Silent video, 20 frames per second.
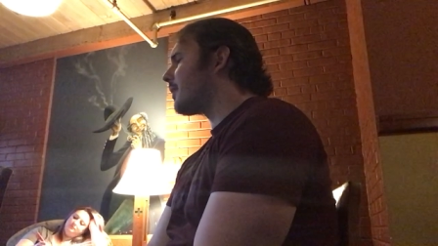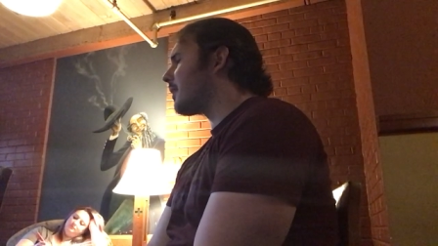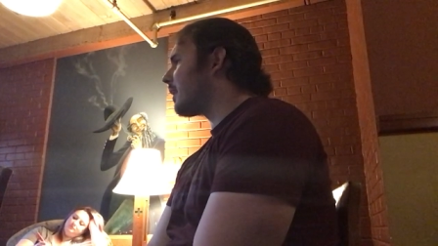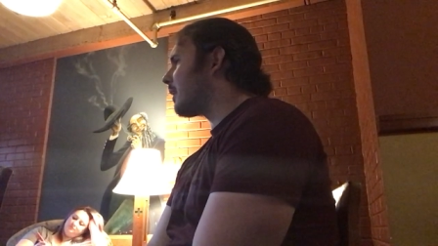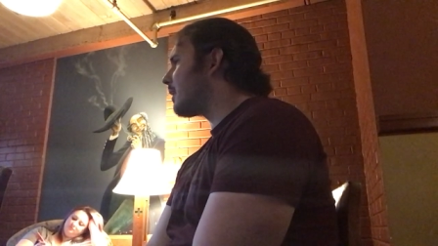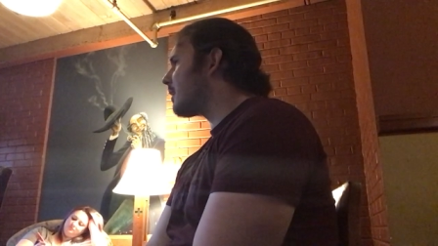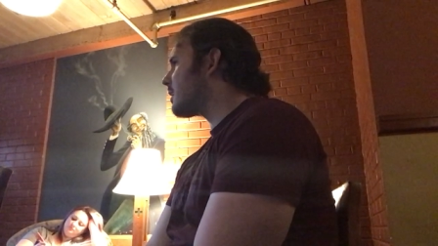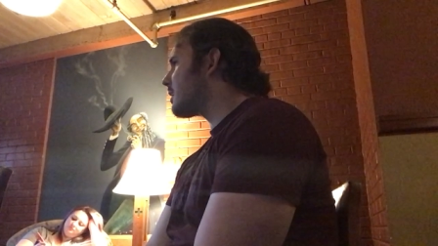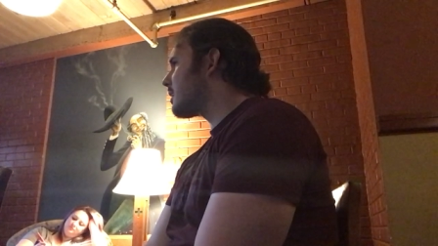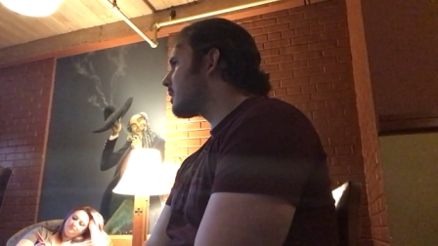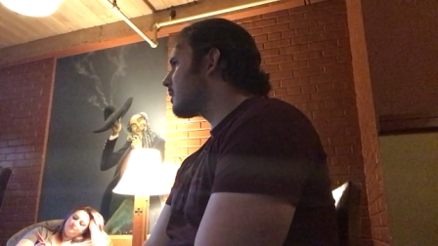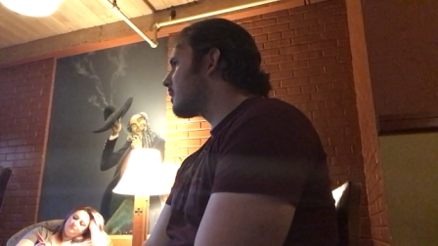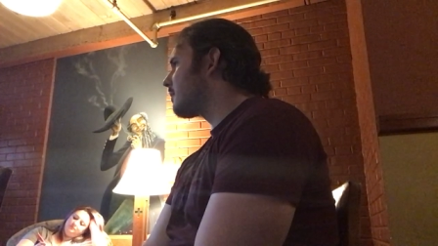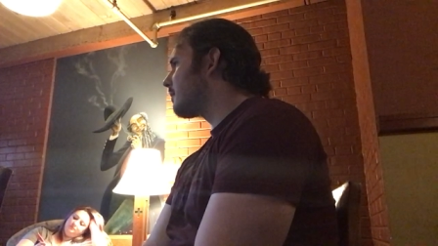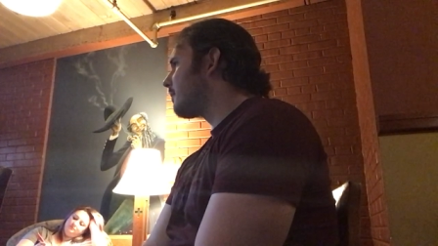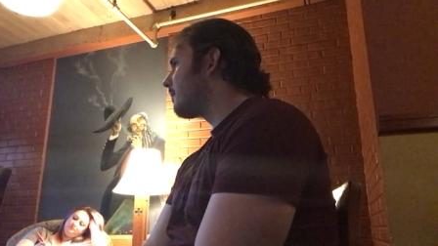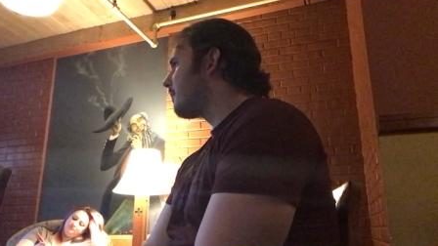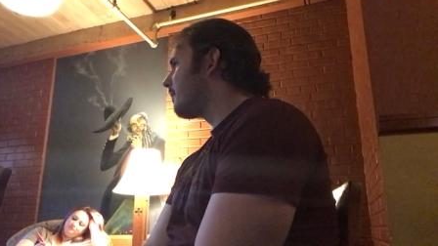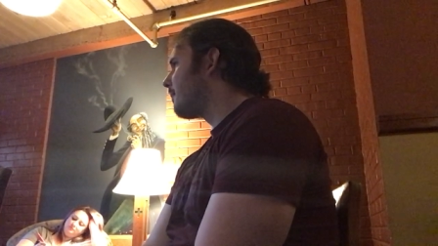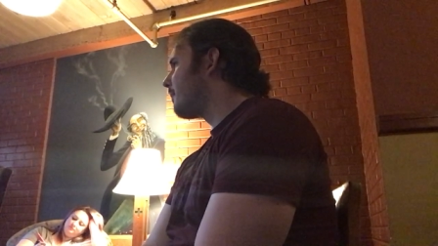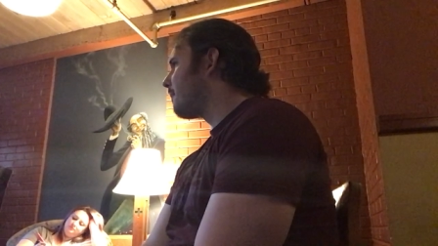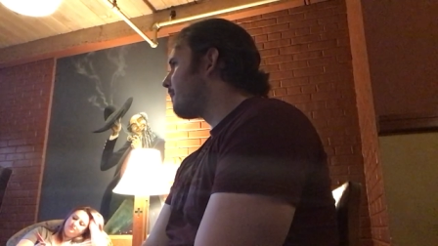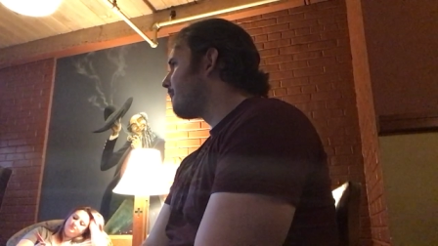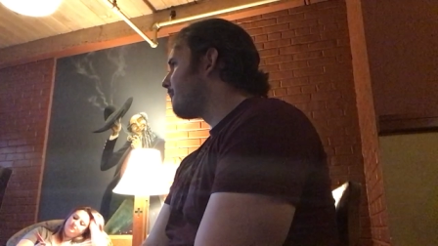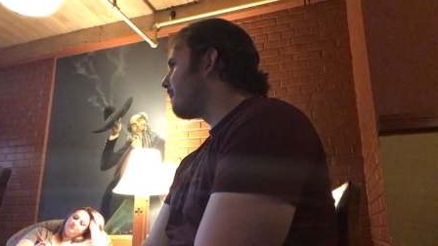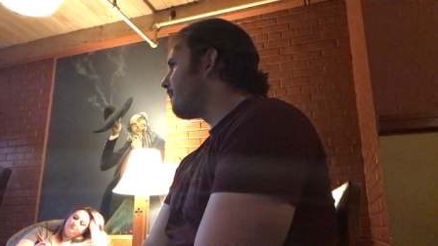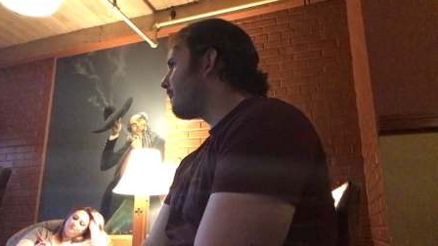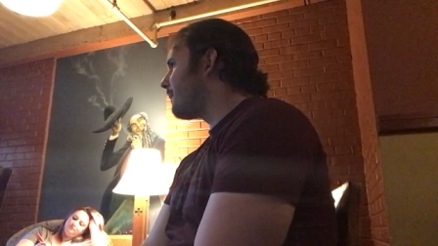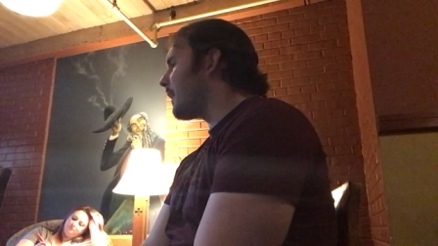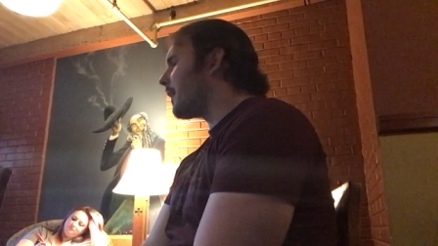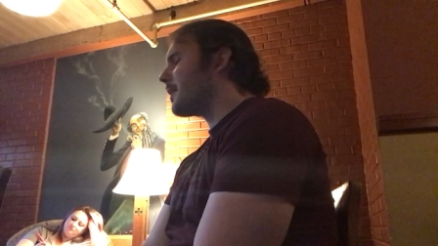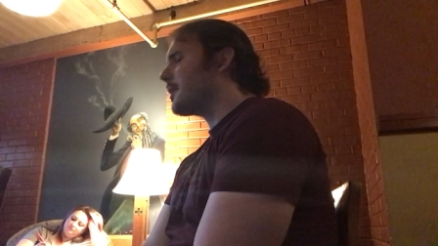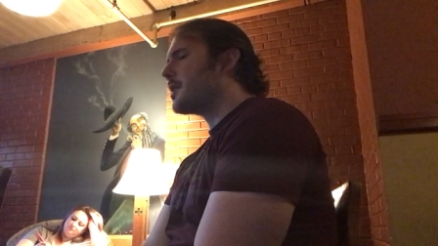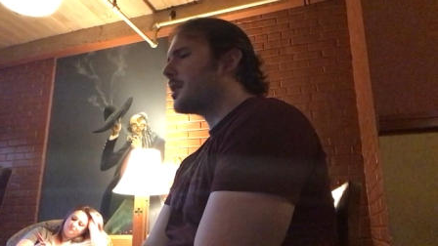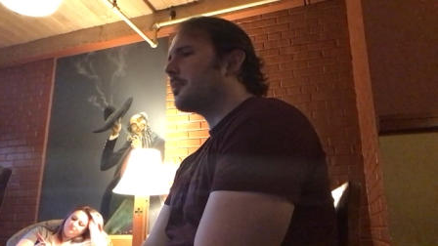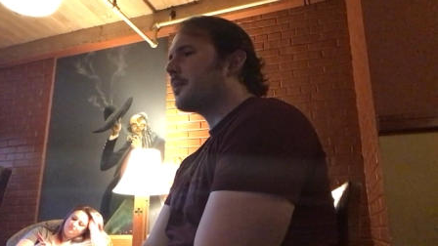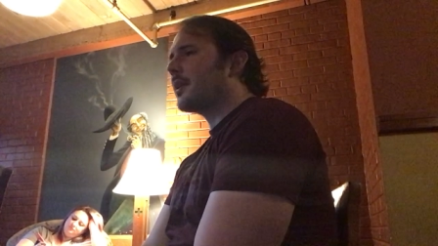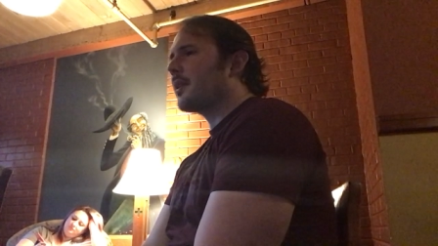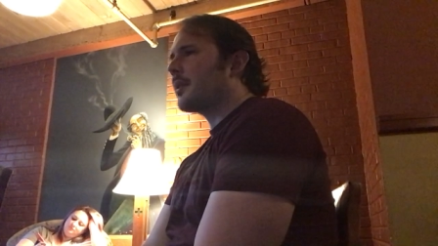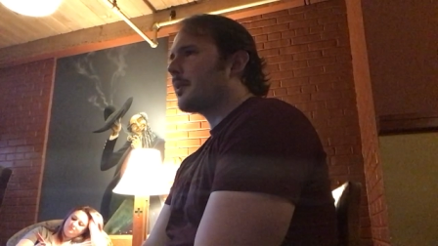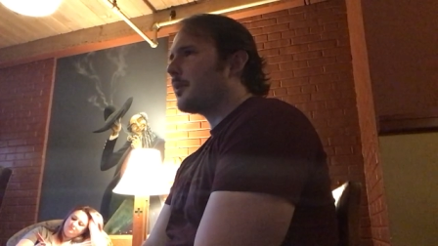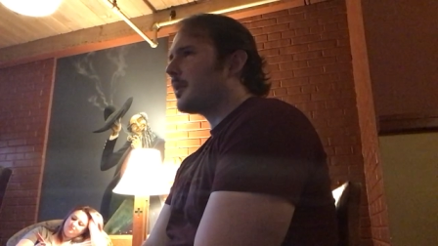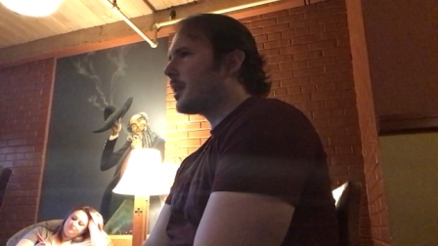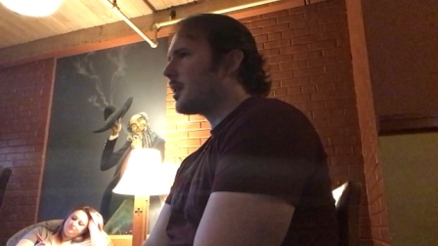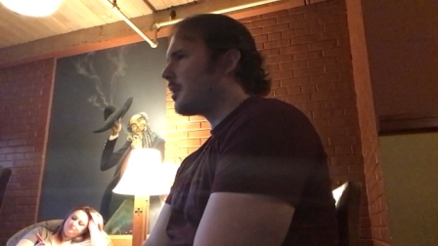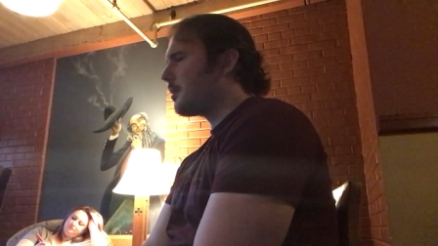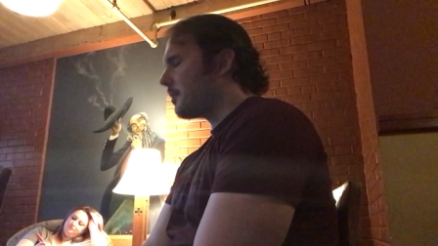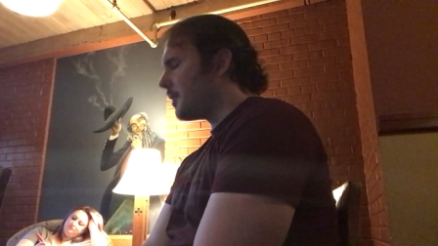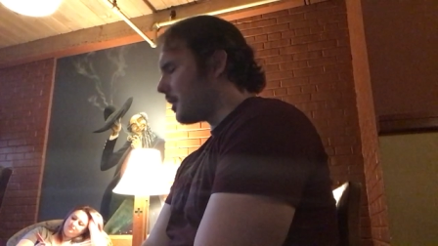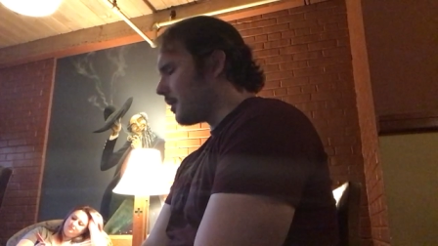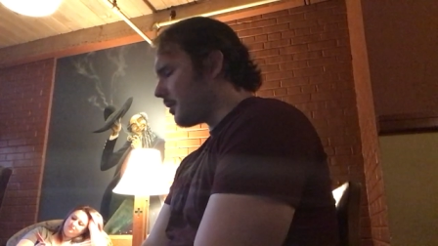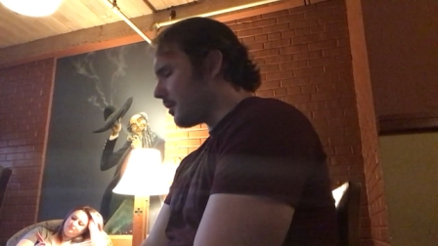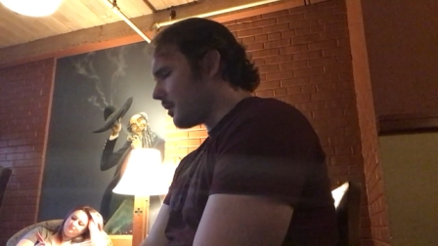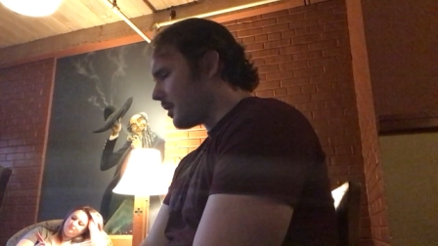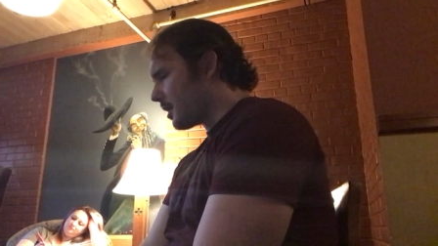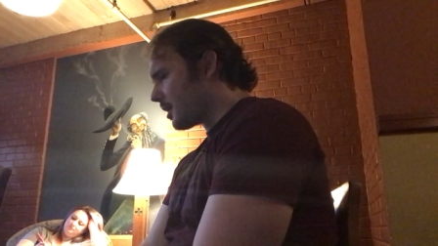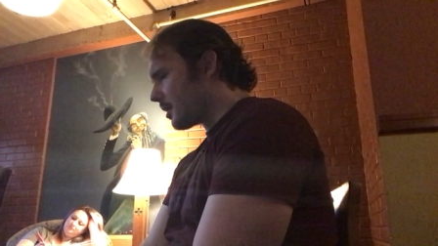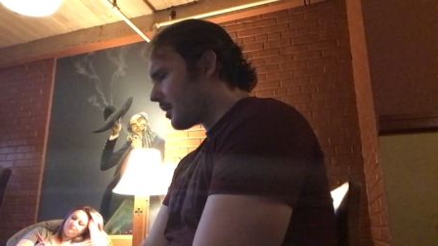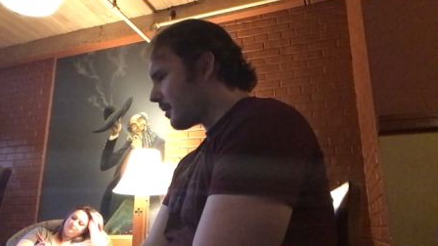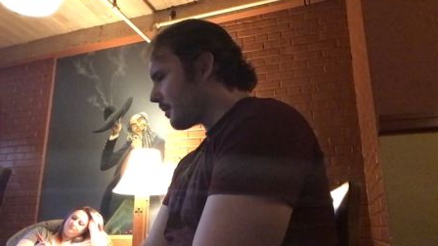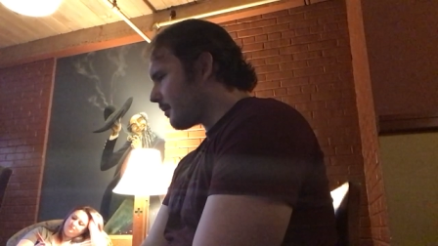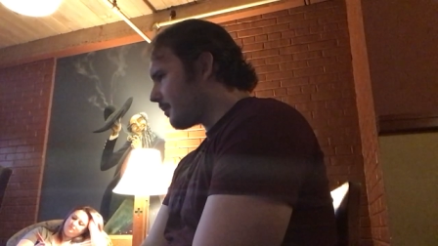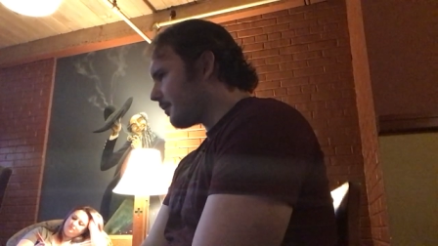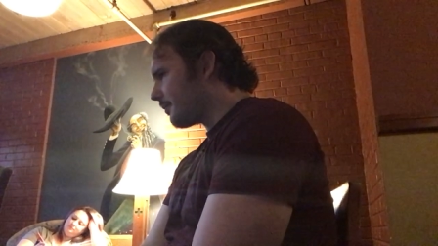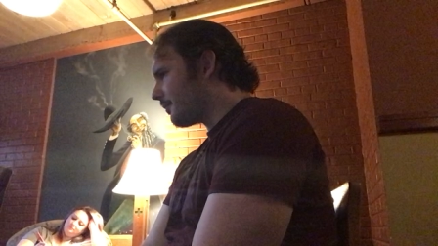for us, not something that we can abuse,